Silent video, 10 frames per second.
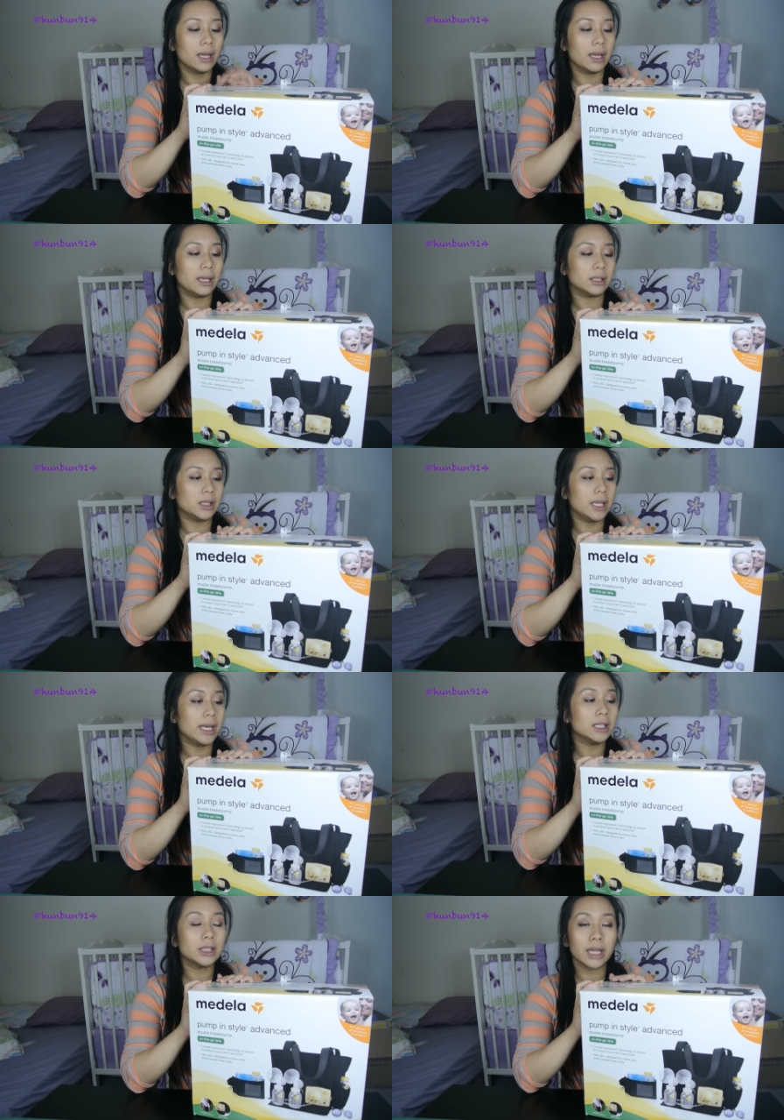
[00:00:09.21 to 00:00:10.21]
It's the
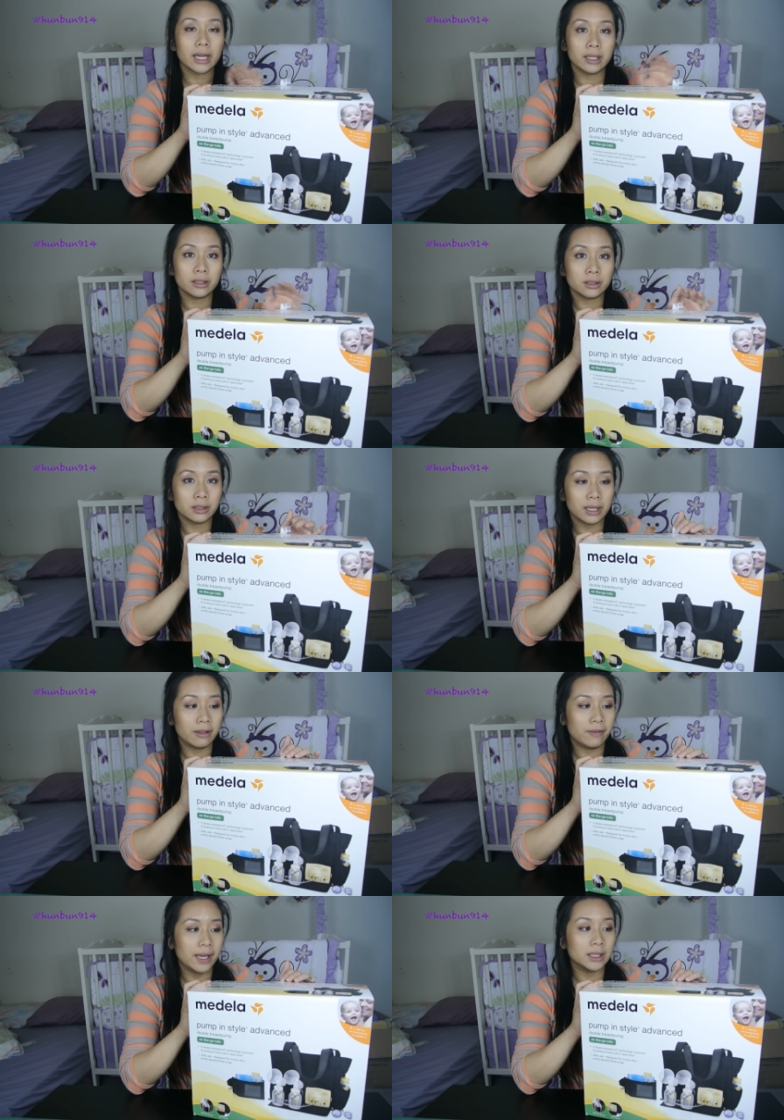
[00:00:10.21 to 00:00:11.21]
InStyle
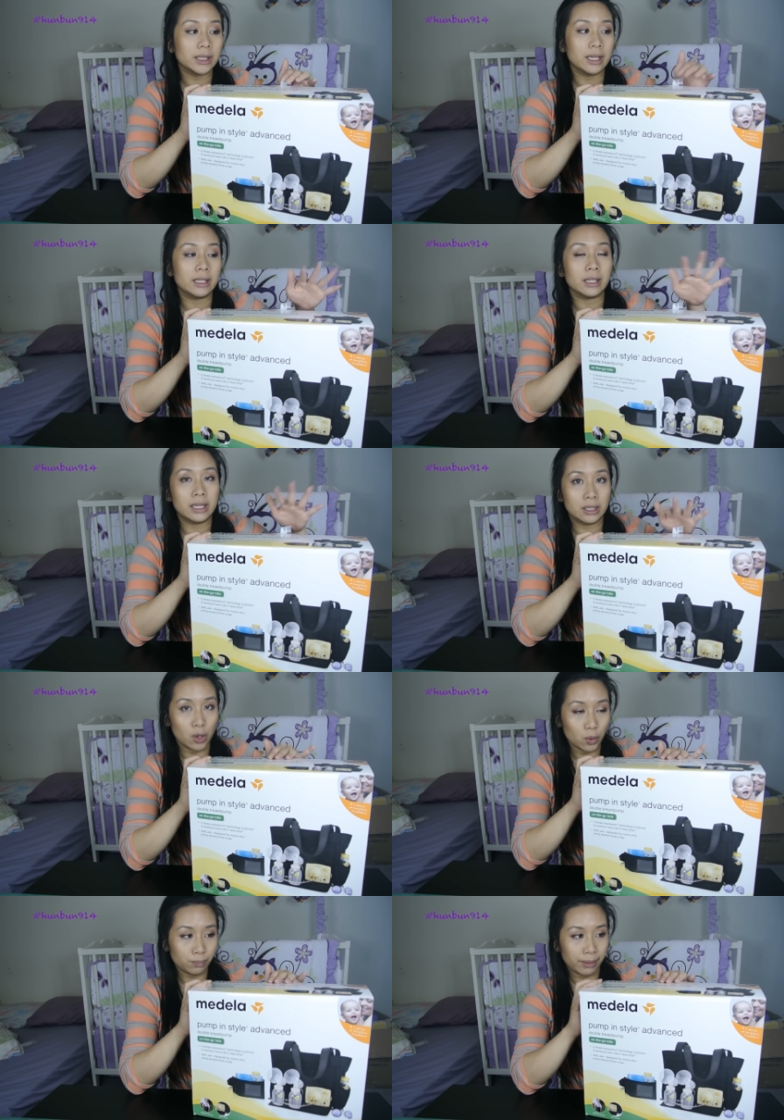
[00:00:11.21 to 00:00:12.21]
Advance in the
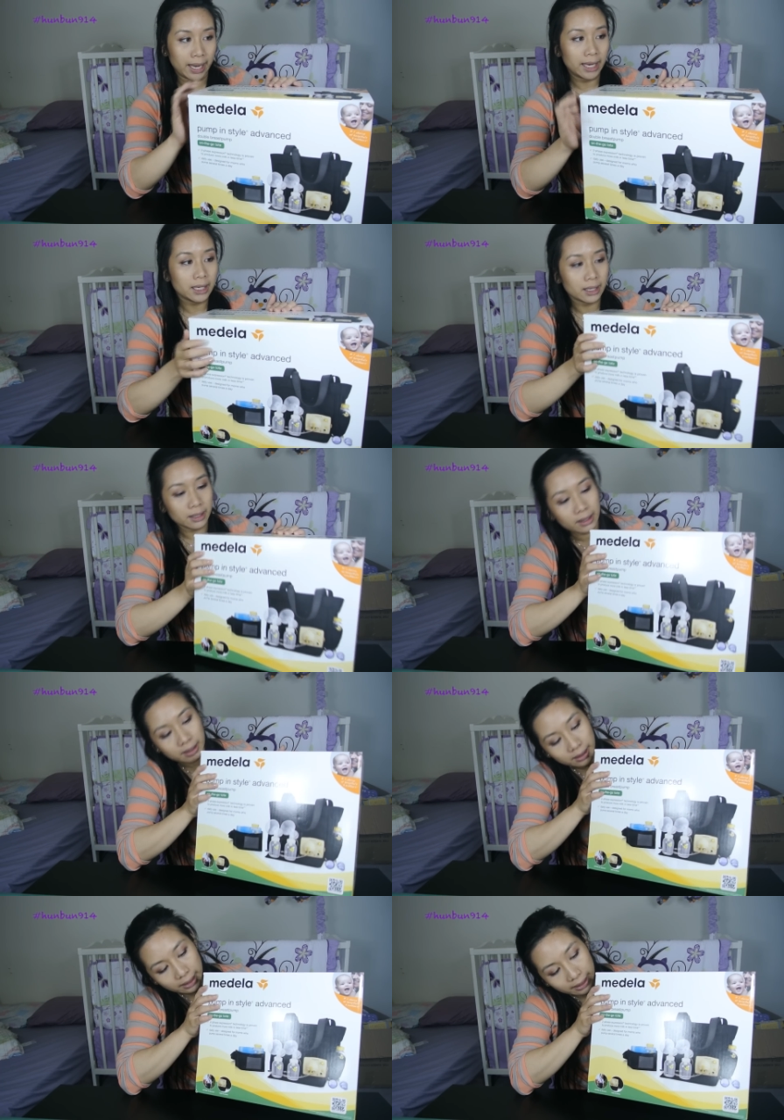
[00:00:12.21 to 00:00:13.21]
tote bag
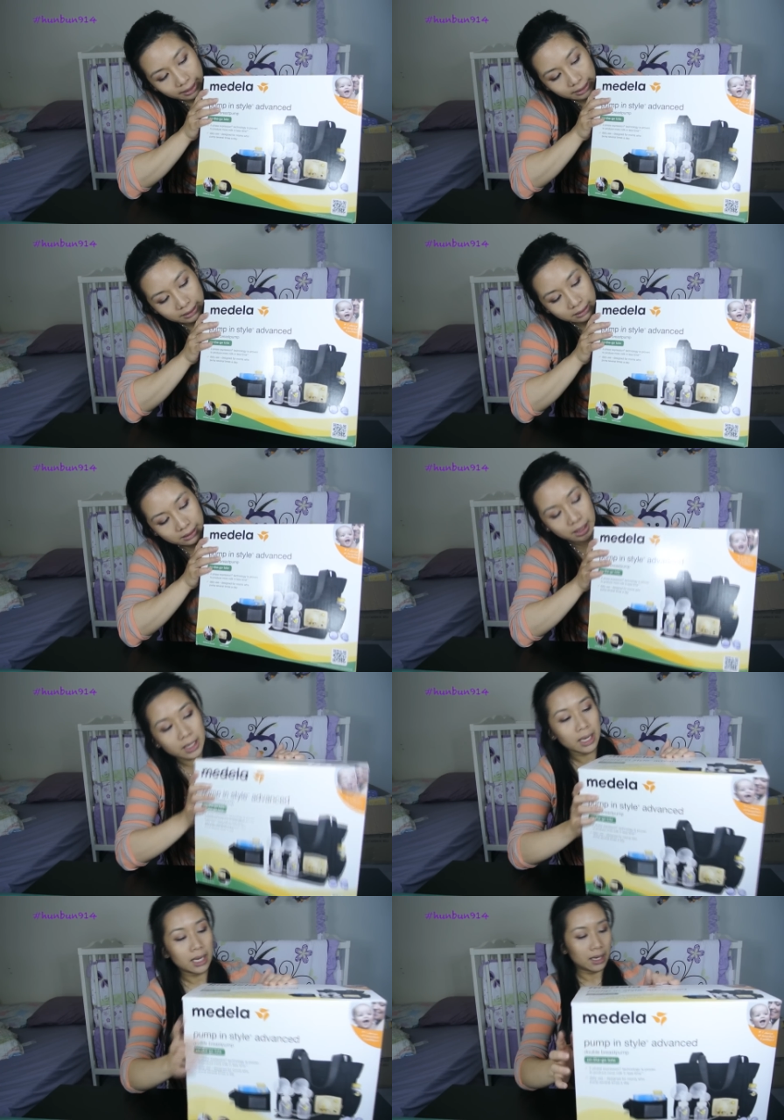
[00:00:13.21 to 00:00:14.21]
and
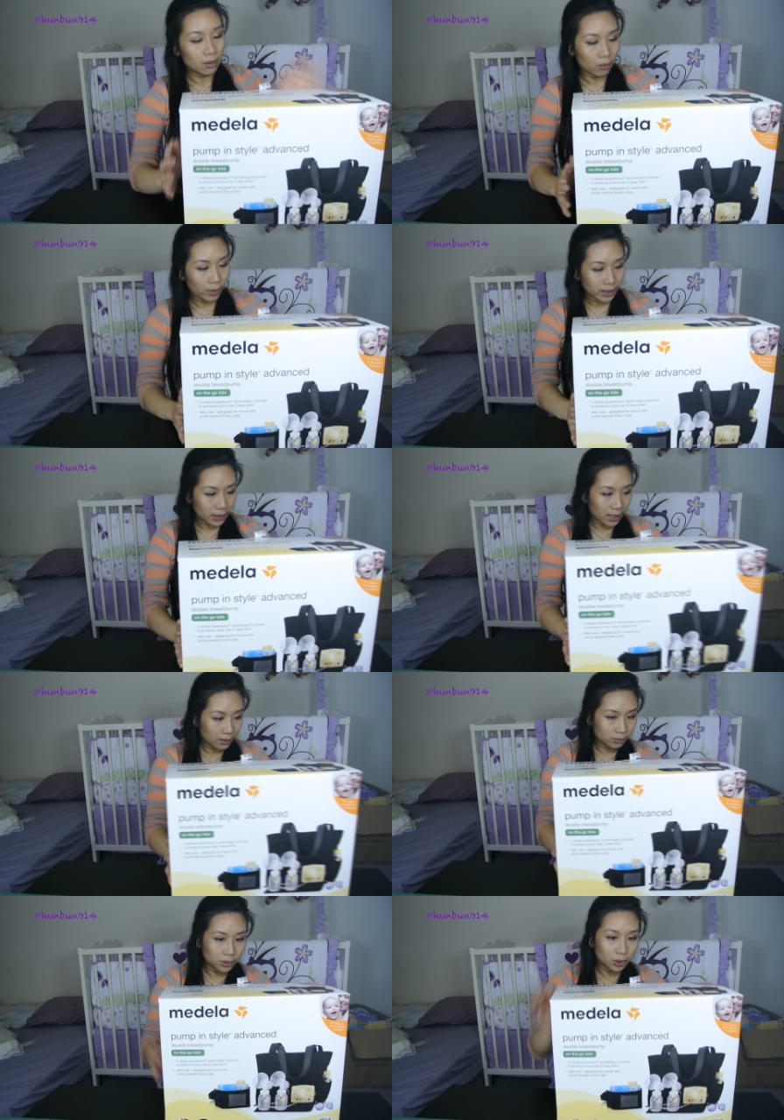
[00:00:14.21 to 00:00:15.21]
what it
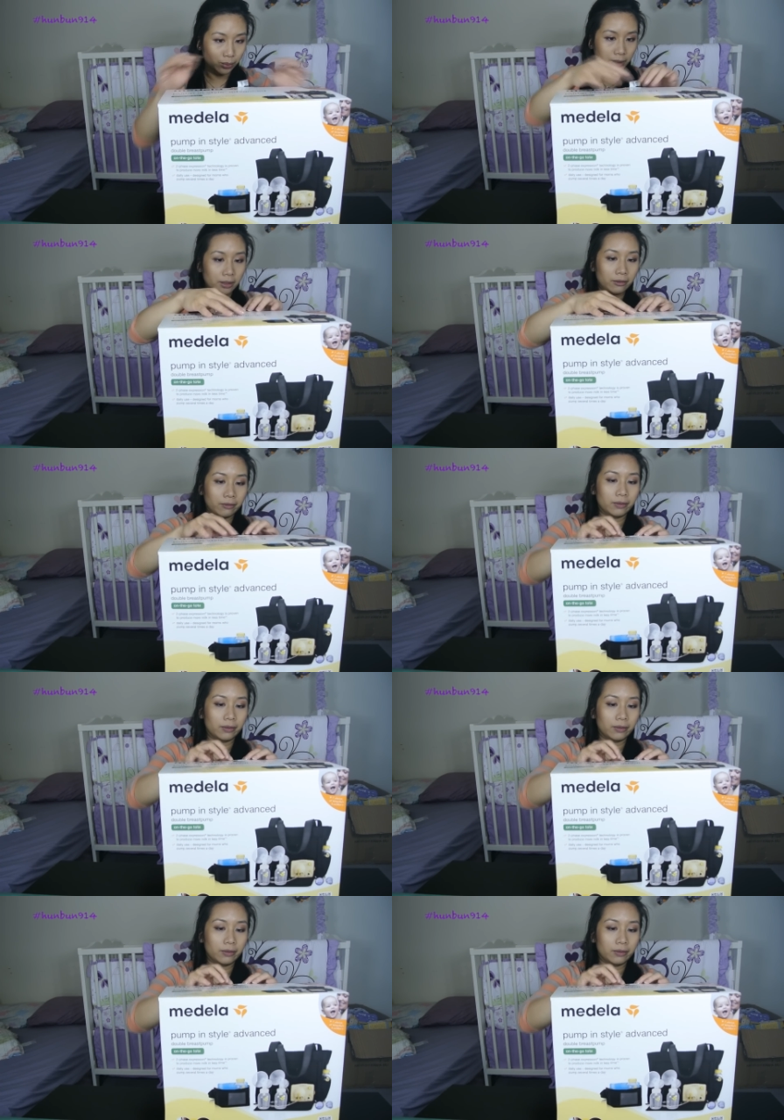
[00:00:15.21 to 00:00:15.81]
comes with